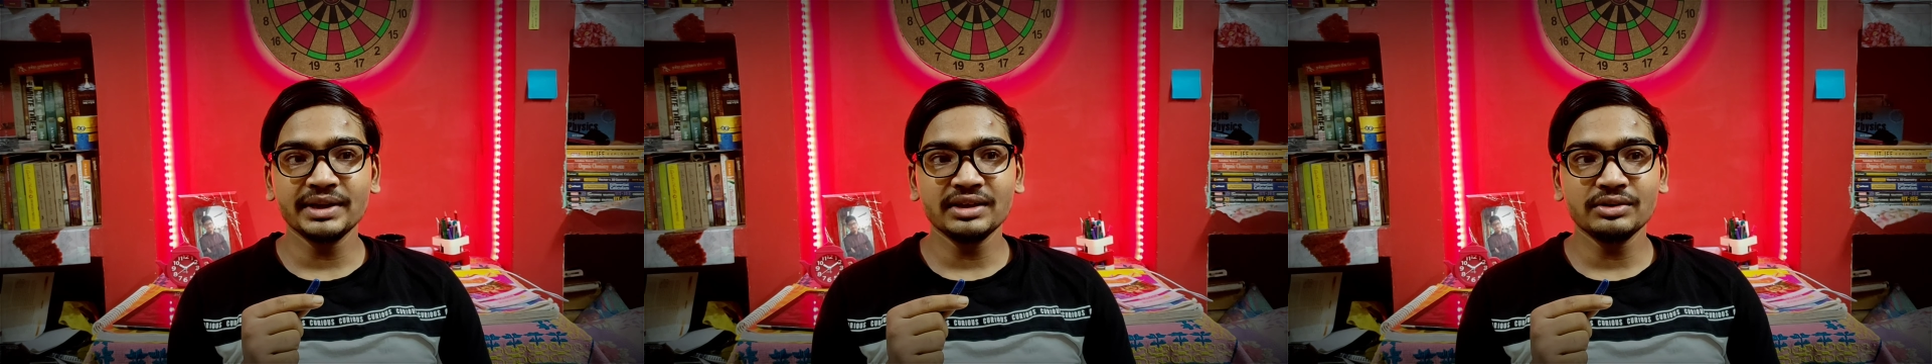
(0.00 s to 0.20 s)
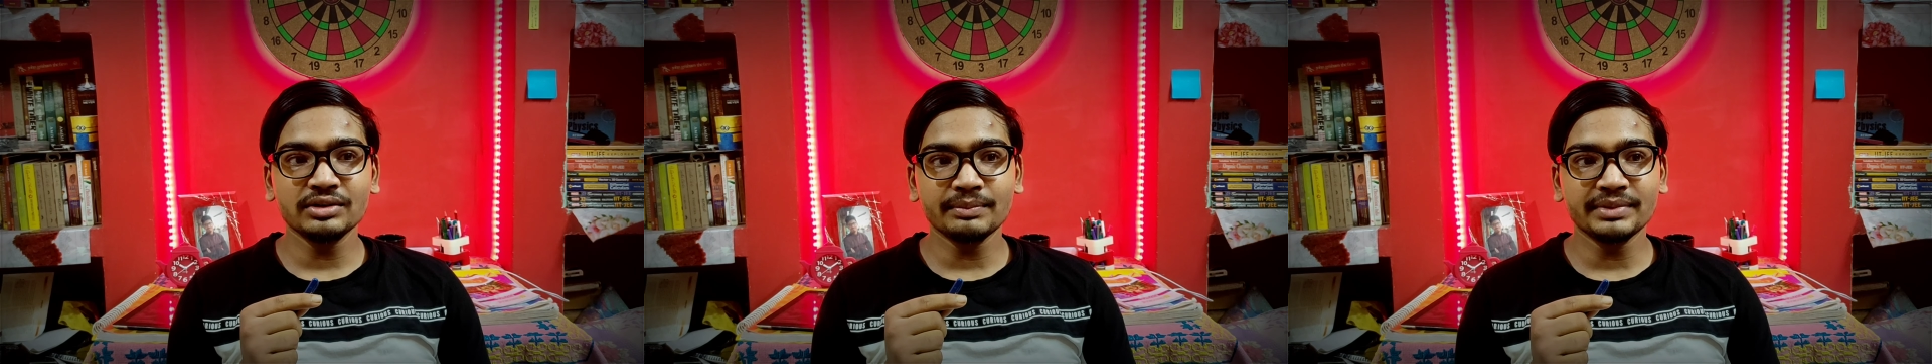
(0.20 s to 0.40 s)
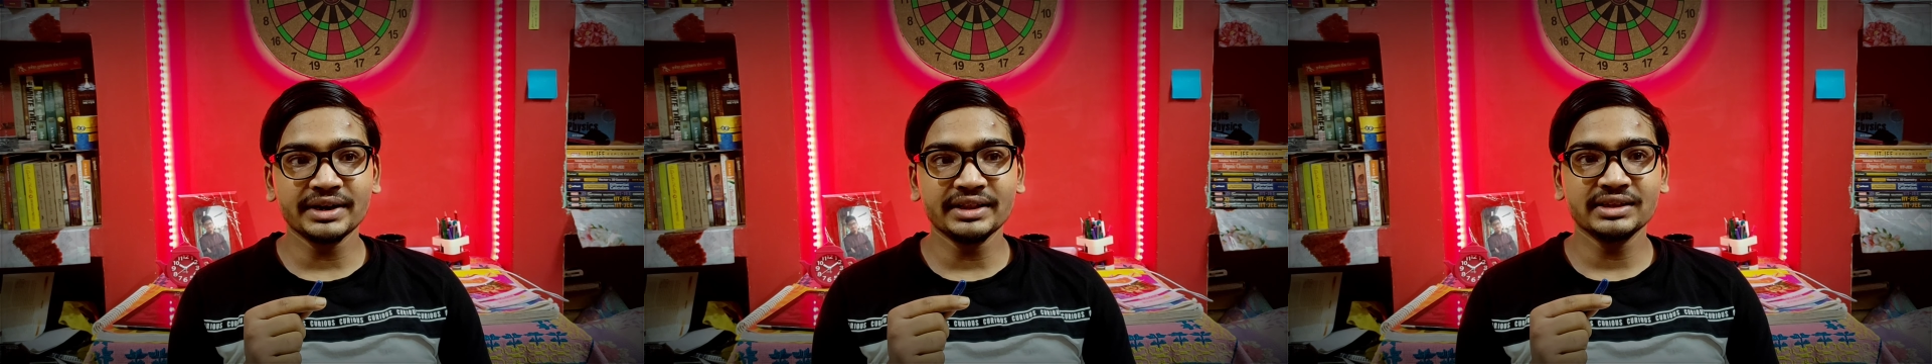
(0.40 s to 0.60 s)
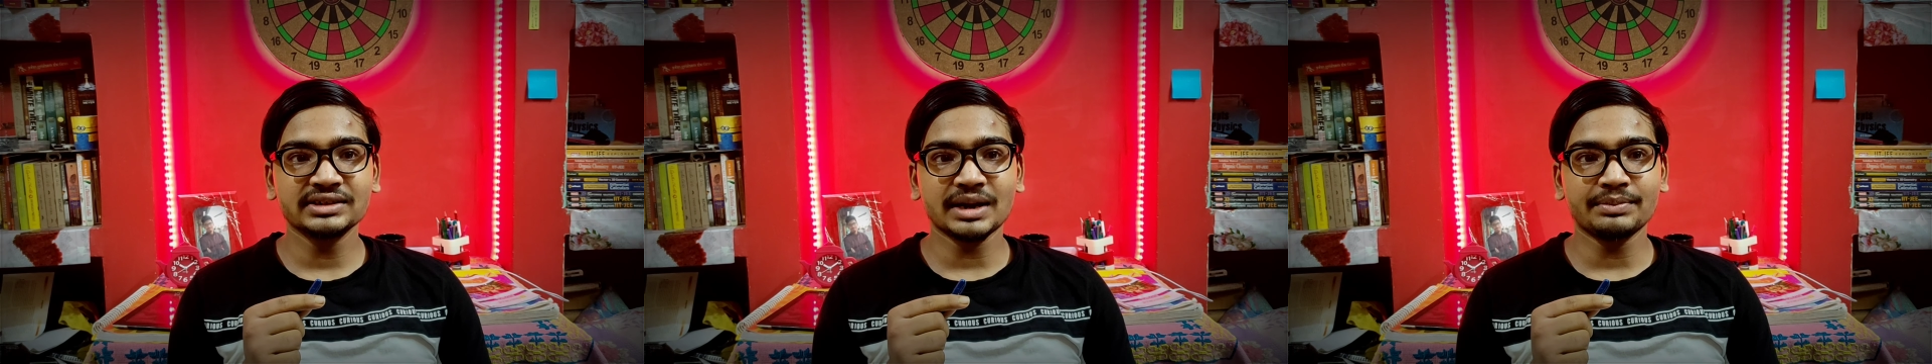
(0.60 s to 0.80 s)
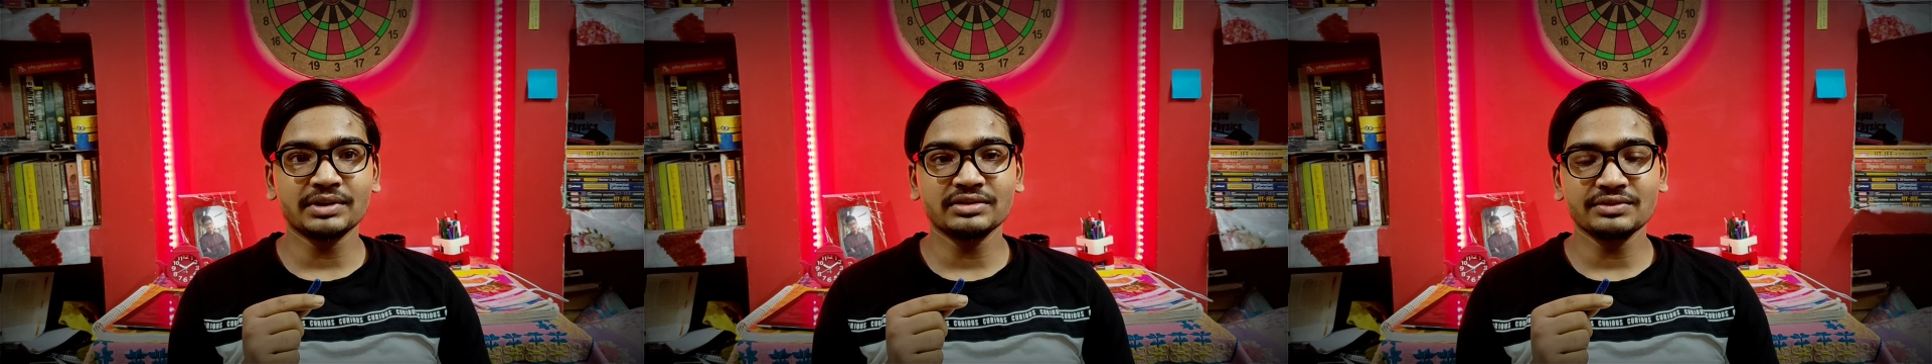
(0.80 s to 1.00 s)
be completing the
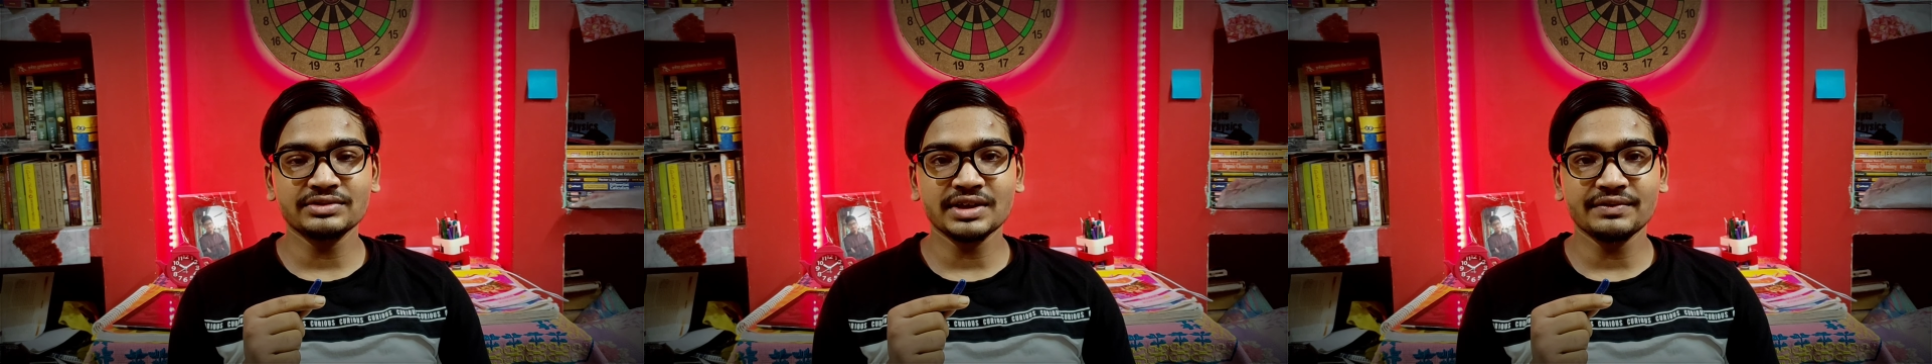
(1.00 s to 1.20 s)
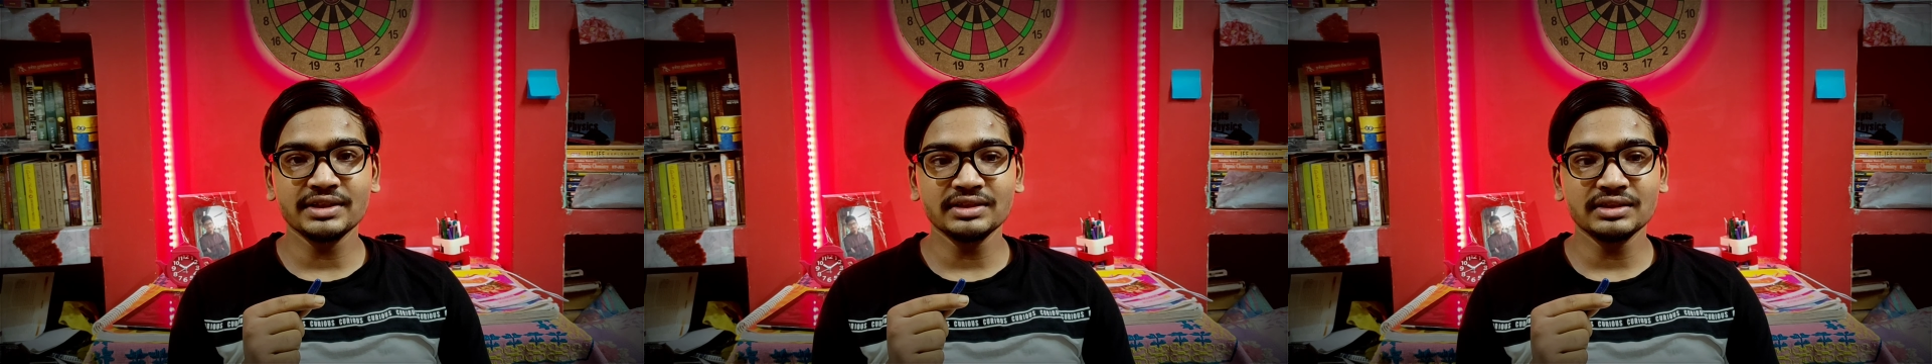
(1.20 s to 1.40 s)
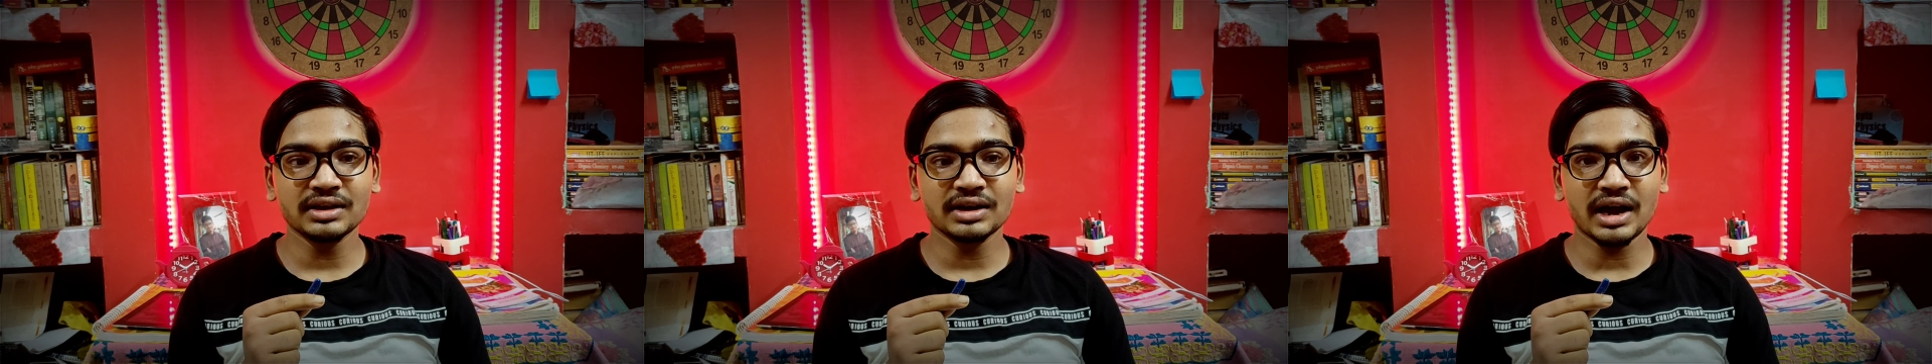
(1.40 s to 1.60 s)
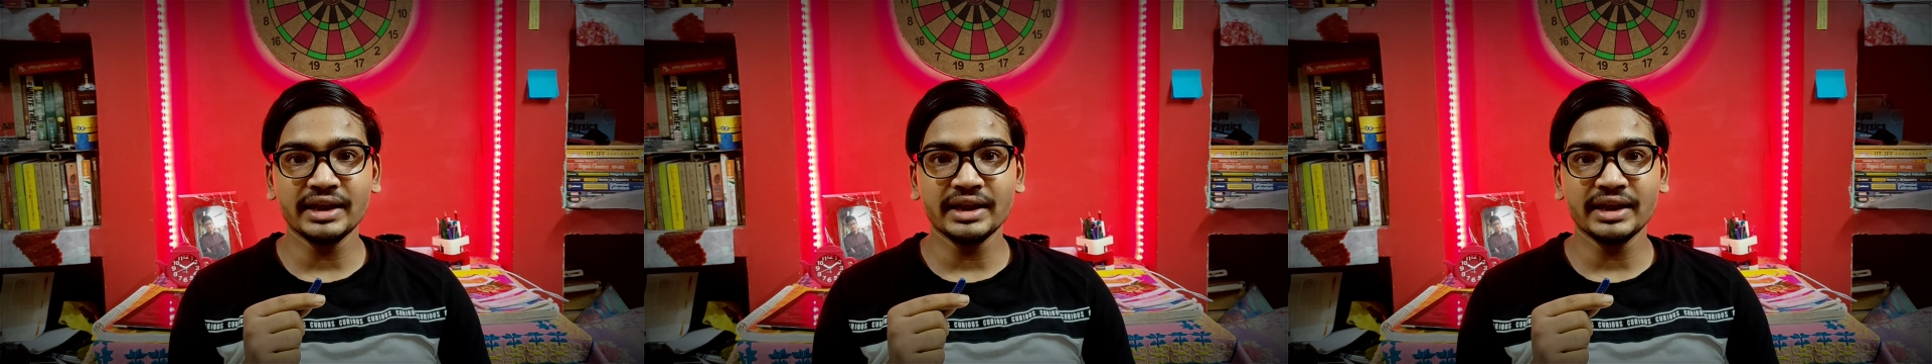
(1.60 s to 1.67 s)
chapters of 7th.